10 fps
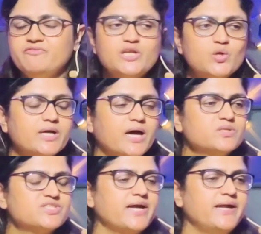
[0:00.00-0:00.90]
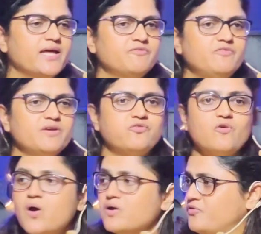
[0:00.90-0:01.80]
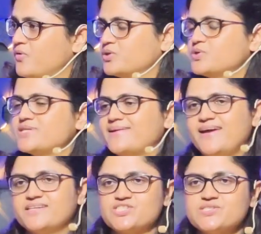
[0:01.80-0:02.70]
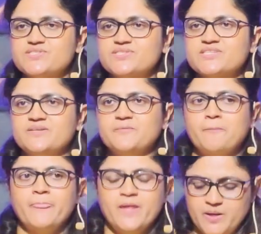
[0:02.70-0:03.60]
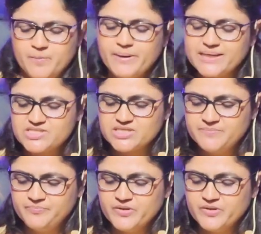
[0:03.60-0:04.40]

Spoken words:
We look outside and we fall for those attractions. But,